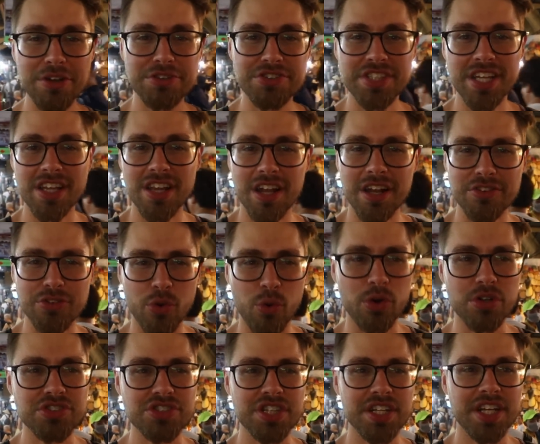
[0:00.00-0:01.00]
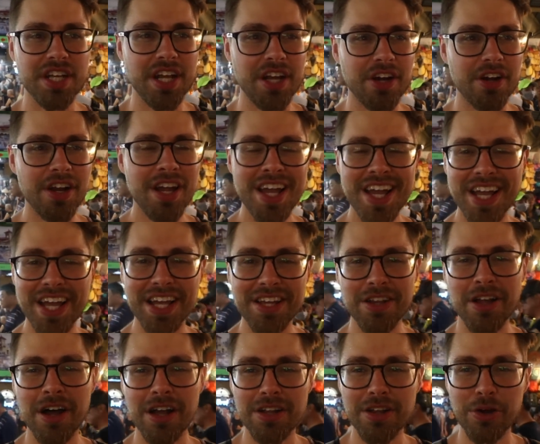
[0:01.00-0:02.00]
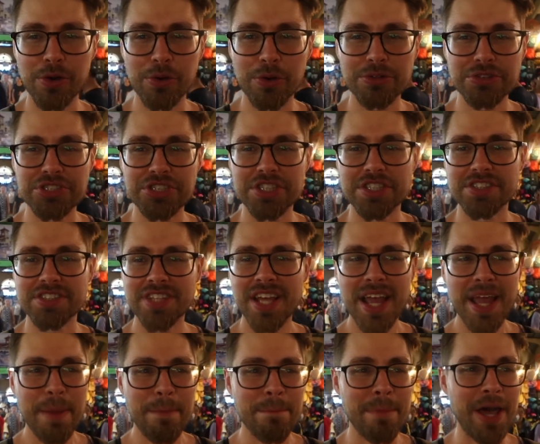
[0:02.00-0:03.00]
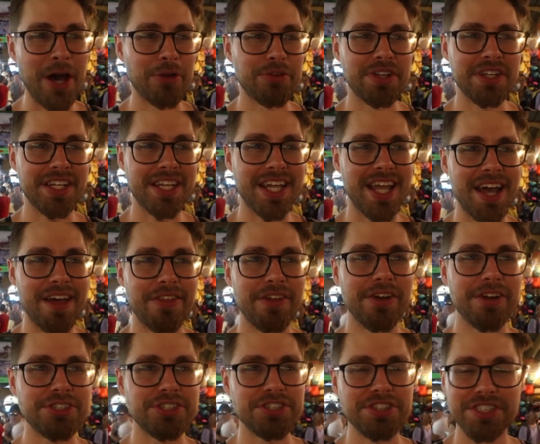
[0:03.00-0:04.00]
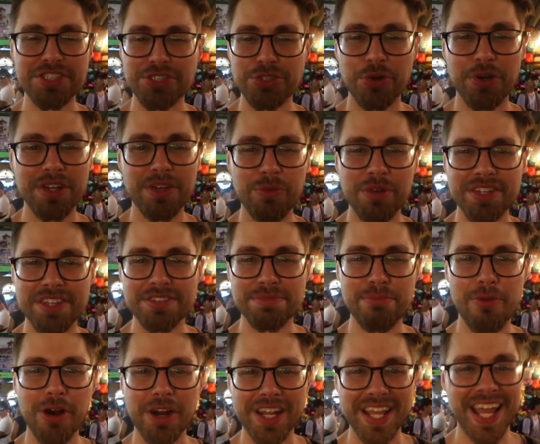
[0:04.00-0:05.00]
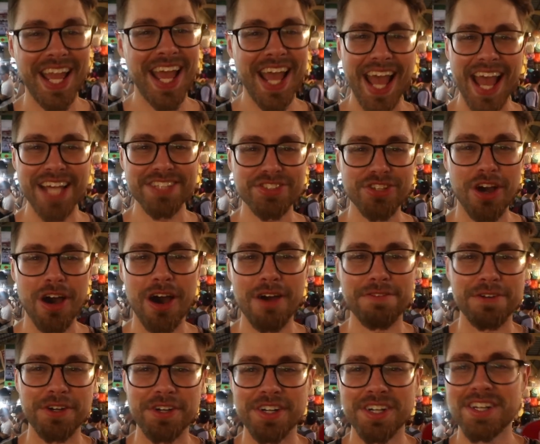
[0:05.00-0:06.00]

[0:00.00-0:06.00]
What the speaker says: You see a lot of tourists in here and a lot of locals just melding together, just enjoying what this market has to offer.